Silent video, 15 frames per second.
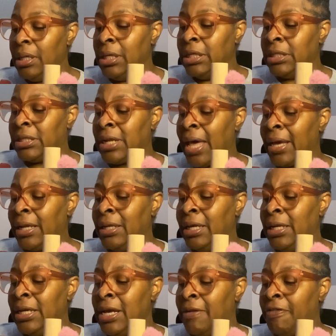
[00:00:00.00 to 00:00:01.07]
is like
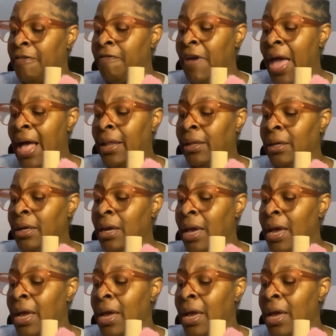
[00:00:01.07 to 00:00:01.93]
lily of the valley,